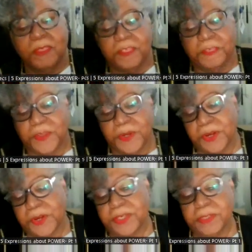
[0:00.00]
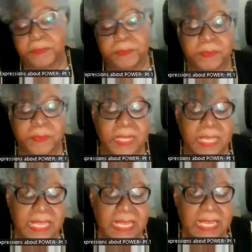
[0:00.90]
The third
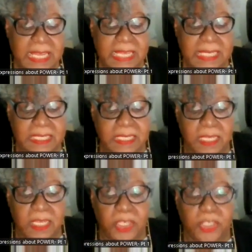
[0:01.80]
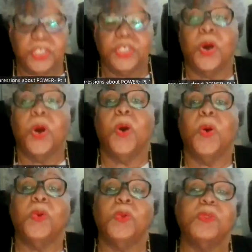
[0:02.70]
is to
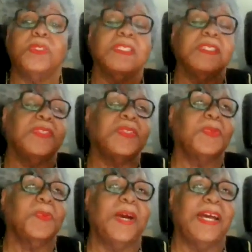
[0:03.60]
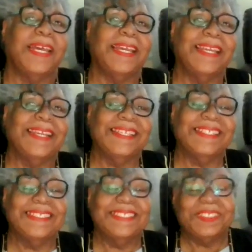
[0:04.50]
hold sway.
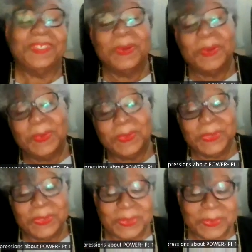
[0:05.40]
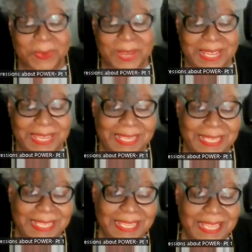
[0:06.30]
To hold sway.
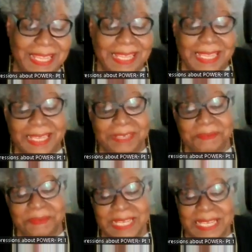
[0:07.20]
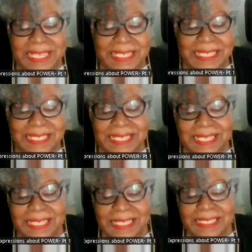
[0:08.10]
It means
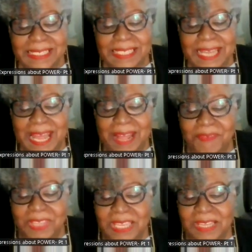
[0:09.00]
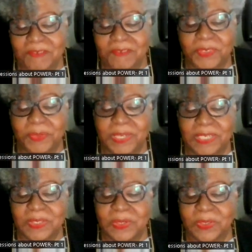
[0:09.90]
to have
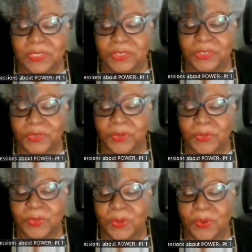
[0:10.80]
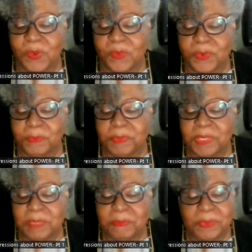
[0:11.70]
influence or control over
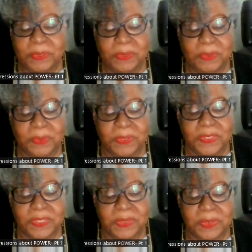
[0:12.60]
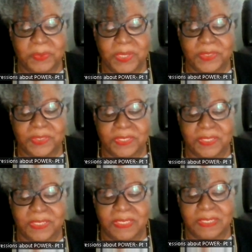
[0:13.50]
people or
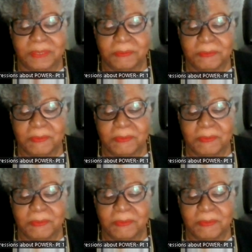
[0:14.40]
situations.